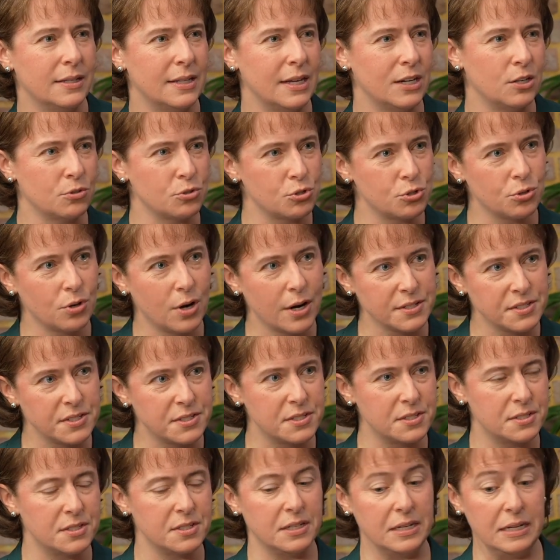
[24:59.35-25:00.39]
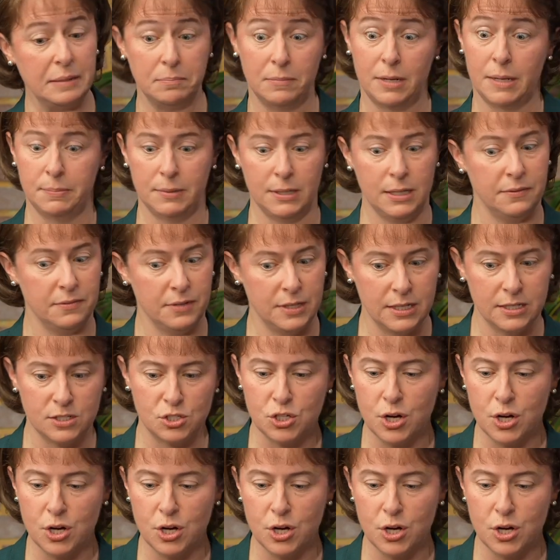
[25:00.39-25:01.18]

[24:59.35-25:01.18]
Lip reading: They don't trust maybe even each